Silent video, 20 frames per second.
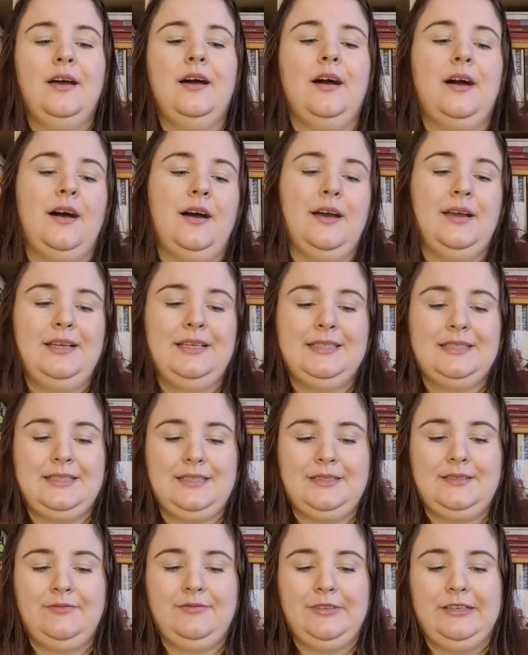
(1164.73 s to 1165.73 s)
Uh,
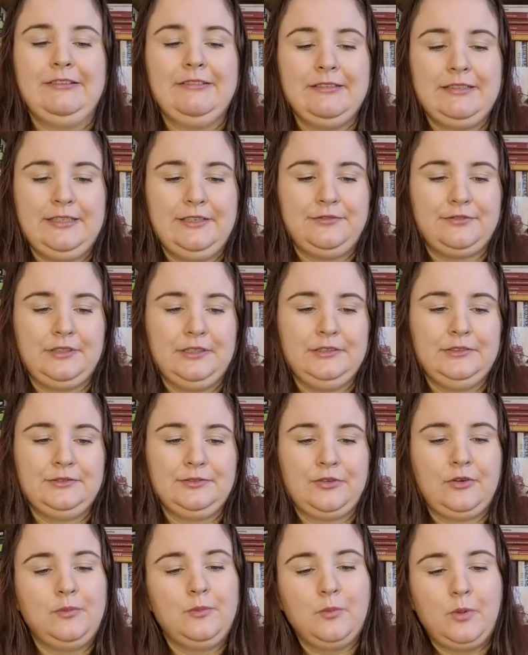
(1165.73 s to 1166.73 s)
it's very different
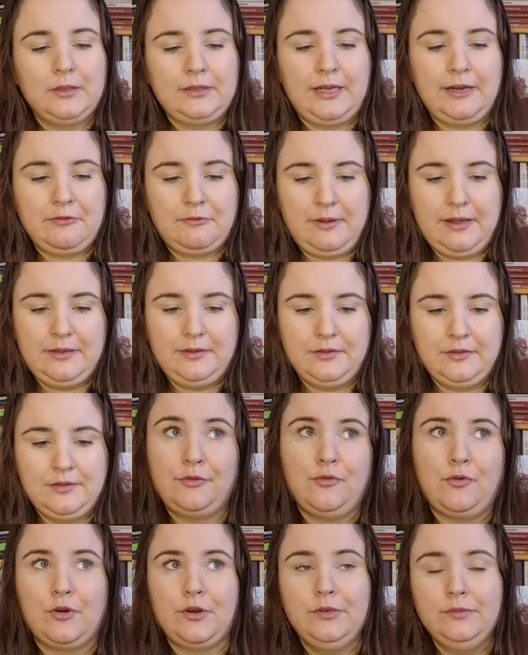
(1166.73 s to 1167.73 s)
from what I read
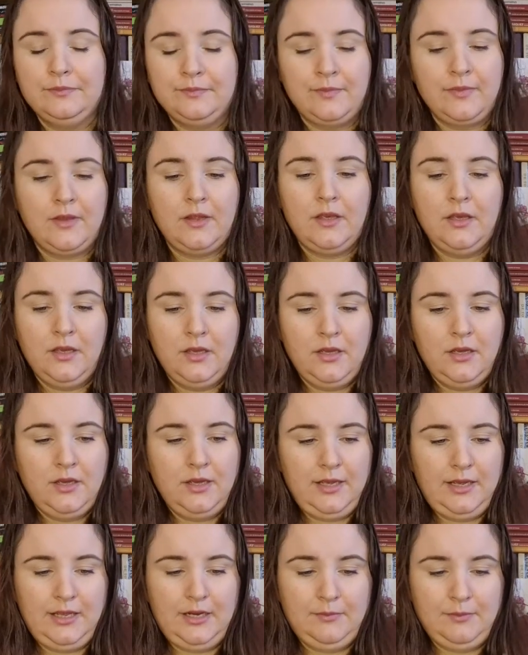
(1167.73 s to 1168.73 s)
before
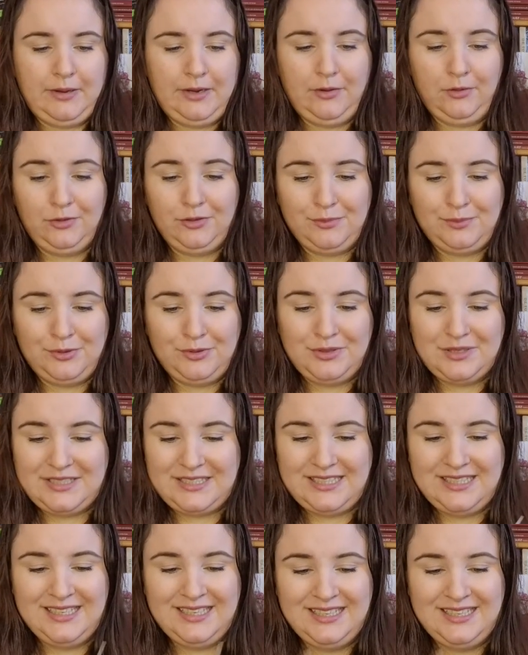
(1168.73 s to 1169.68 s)
in my other books.